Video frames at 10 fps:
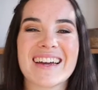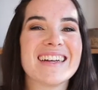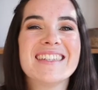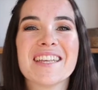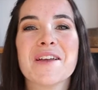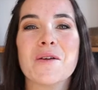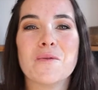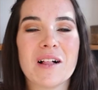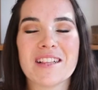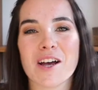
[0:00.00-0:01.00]
guys,
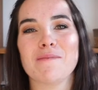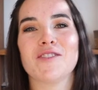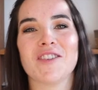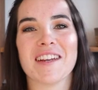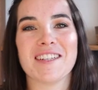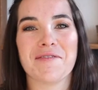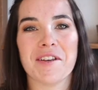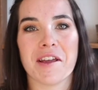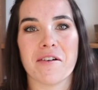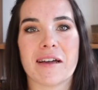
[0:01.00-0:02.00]
welcome to today's
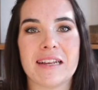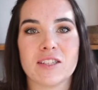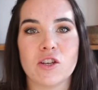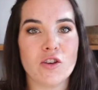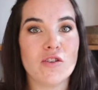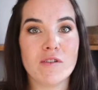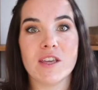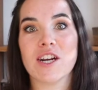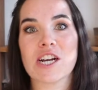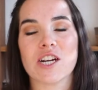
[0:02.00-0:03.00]
video, and it's a new
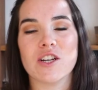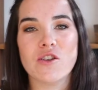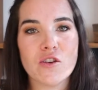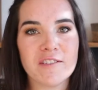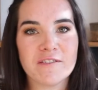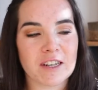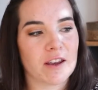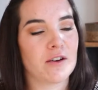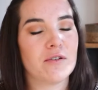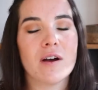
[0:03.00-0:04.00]
year, new
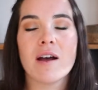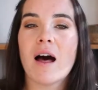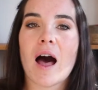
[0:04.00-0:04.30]
video.